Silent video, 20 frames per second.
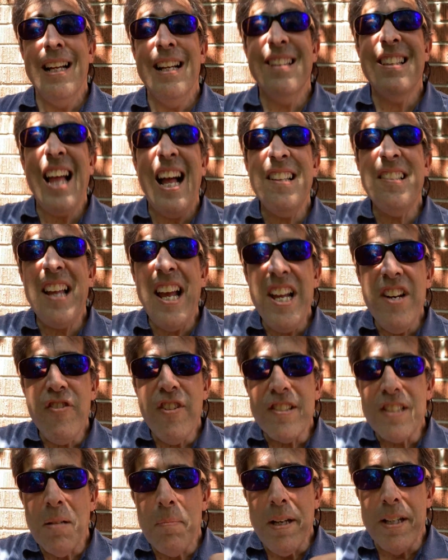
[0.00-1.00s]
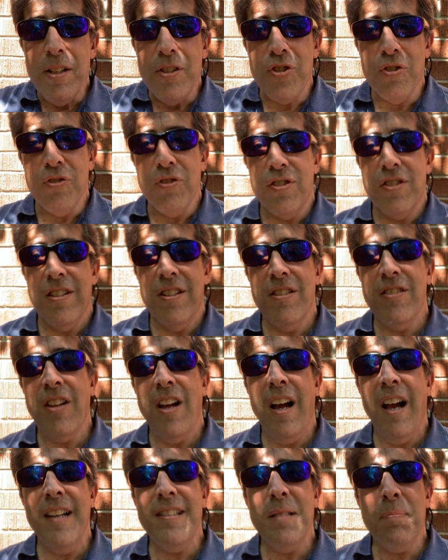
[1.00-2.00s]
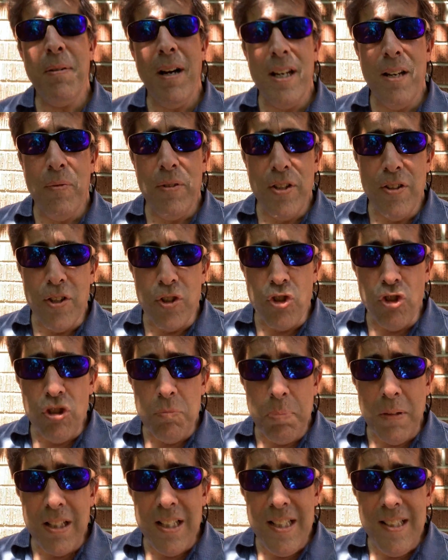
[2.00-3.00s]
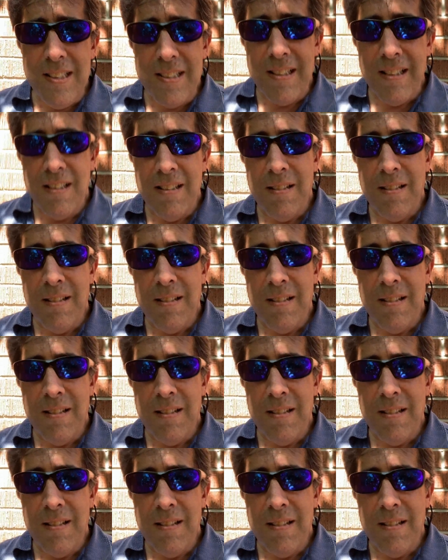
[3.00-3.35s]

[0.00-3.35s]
That's Andrea's tomato juice. I said, Bonnie, what are you, the juice police?